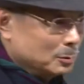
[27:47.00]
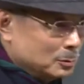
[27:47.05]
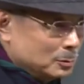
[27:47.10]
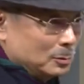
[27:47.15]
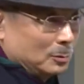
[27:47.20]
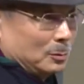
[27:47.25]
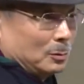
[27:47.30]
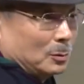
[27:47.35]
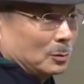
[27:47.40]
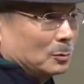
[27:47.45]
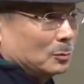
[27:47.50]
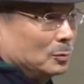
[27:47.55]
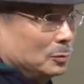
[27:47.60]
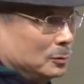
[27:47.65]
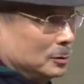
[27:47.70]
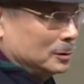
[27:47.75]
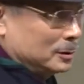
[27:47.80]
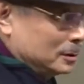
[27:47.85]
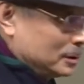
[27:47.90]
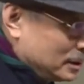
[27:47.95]
you can talk
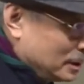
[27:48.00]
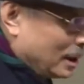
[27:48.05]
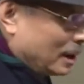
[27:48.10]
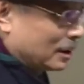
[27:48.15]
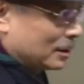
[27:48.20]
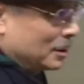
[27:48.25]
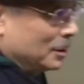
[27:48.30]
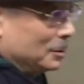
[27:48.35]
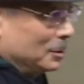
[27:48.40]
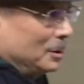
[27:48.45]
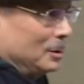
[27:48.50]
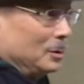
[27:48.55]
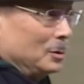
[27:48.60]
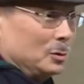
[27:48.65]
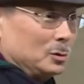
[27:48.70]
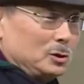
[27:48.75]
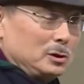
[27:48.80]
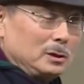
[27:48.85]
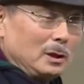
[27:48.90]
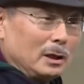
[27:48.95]
about the time you tried
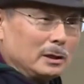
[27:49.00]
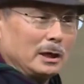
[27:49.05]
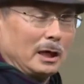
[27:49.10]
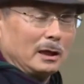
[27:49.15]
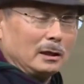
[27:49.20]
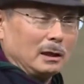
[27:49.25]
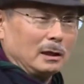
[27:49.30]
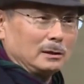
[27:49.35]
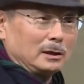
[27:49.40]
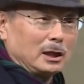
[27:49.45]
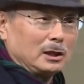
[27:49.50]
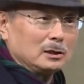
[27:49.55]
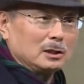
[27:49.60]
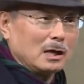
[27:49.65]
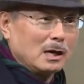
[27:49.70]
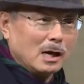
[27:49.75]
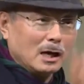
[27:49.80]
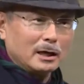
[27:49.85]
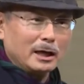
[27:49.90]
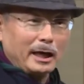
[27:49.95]
to explain about the
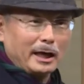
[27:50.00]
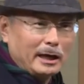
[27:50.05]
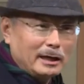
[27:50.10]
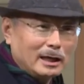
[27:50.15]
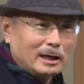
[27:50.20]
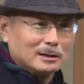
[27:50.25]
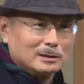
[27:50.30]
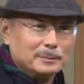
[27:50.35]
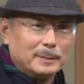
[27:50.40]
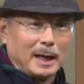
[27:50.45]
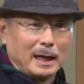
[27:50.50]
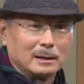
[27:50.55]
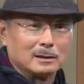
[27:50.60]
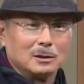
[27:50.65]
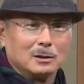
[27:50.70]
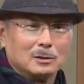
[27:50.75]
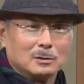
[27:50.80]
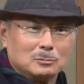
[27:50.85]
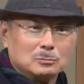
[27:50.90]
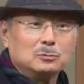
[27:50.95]
toothpaste
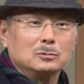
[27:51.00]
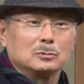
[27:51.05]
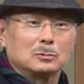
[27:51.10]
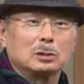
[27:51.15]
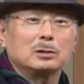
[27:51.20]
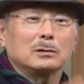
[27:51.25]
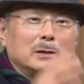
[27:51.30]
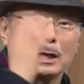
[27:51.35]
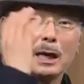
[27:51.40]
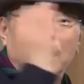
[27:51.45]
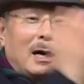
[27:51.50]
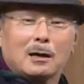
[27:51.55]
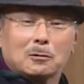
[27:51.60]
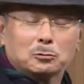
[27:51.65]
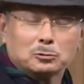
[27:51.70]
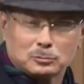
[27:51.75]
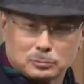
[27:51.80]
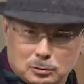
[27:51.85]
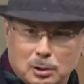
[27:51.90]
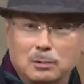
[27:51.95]
and that you became
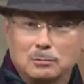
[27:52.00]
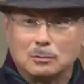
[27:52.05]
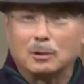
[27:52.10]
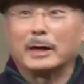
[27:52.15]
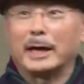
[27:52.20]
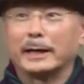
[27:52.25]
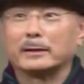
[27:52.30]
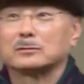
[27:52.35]
successful